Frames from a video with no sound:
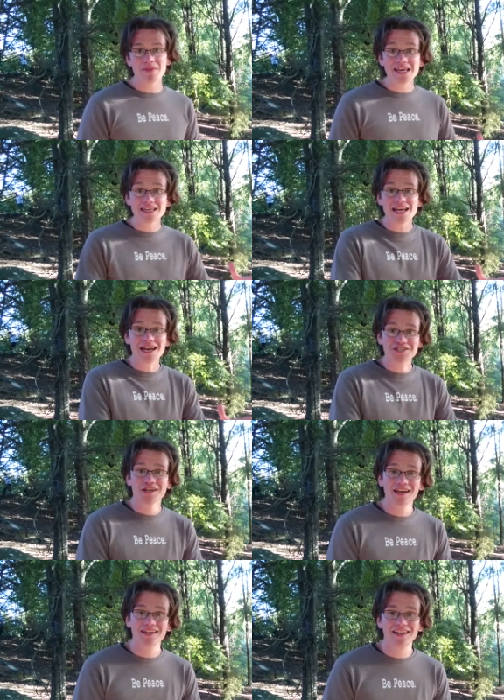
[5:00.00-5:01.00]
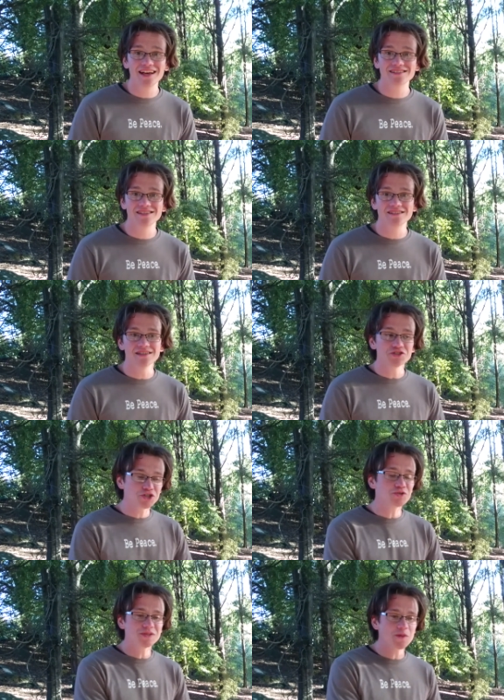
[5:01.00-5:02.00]
Making educated guesses and
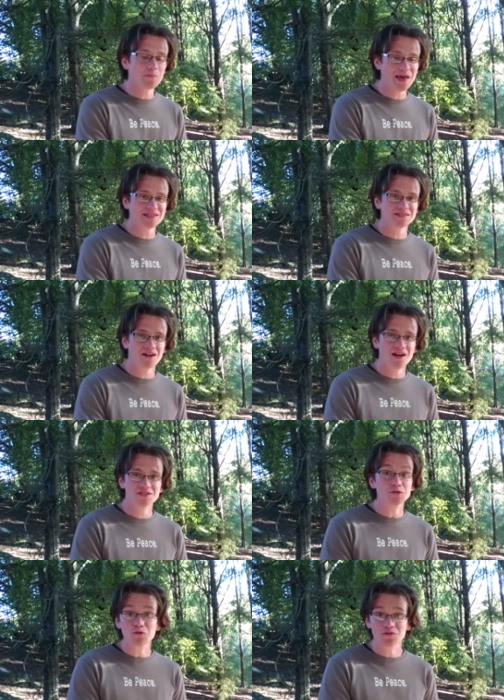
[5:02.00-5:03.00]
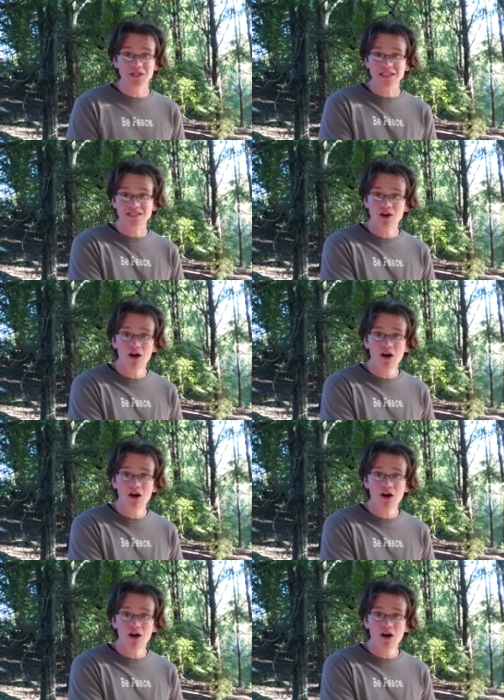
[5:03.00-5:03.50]
choosing the best hostel for the least